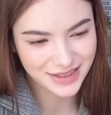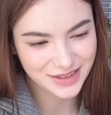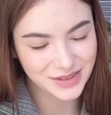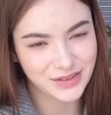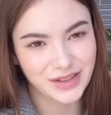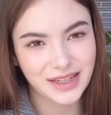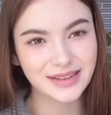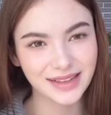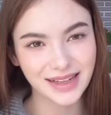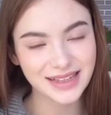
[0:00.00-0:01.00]
to
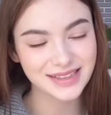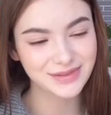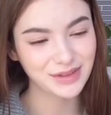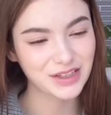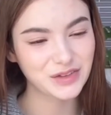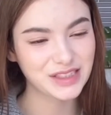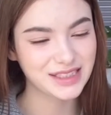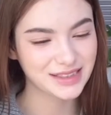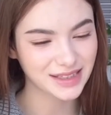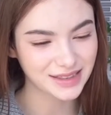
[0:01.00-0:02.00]
realize my
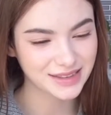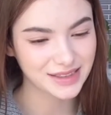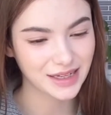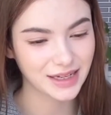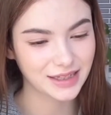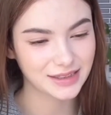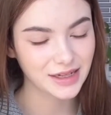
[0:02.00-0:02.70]
results, and